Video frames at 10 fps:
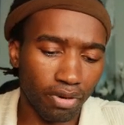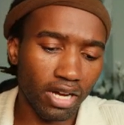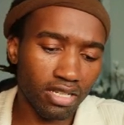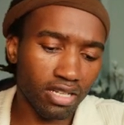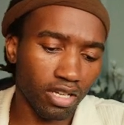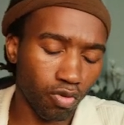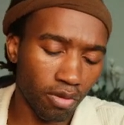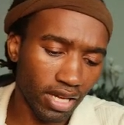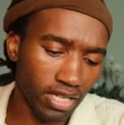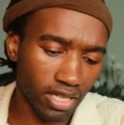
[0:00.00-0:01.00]
bot, it
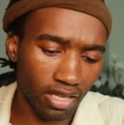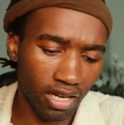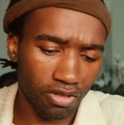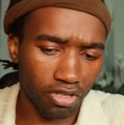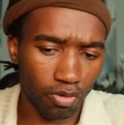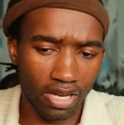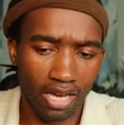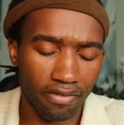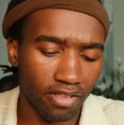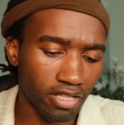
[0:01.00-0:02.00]
wouldn't be a test account, so you wouldn't
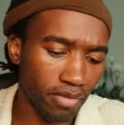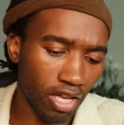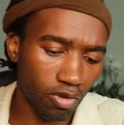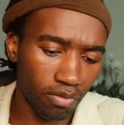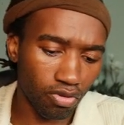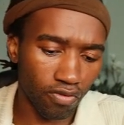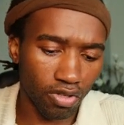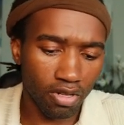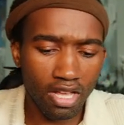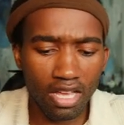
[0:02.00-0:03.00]
have this manual
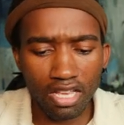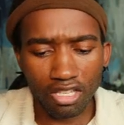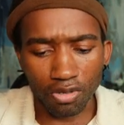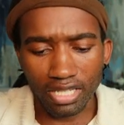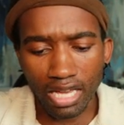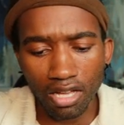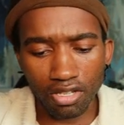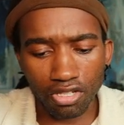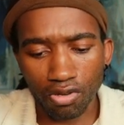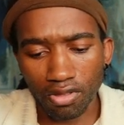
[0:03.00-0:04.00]
approval. So it
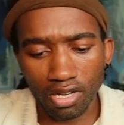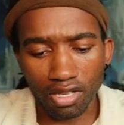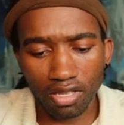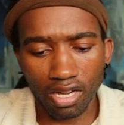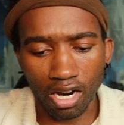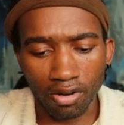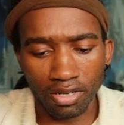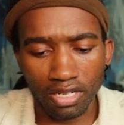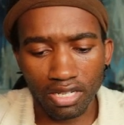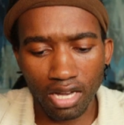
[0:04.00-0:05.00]
tells you the
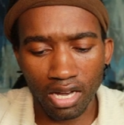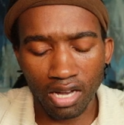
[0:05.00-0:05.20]
current